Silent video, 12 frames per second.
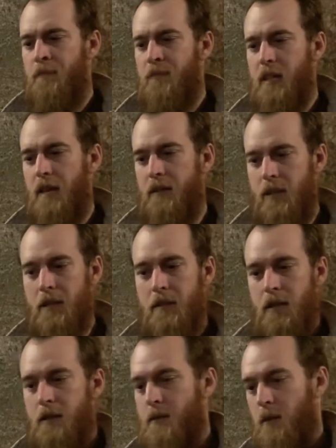And the
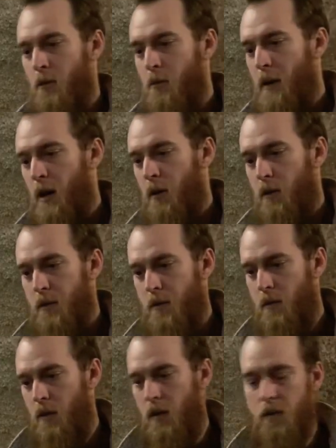16 single barrel
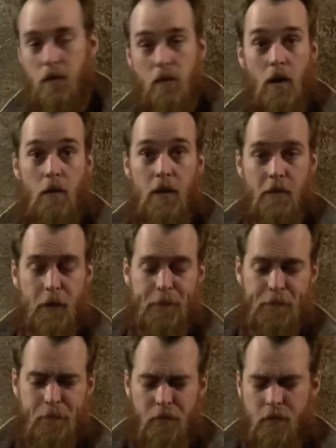is no different.
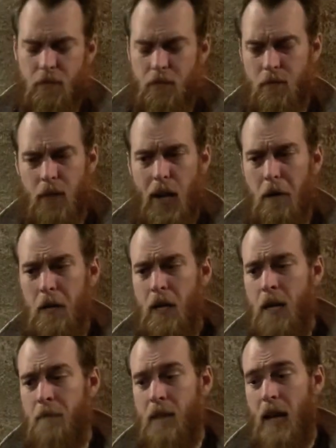Now,
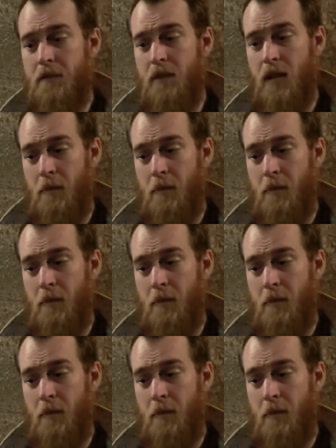as the name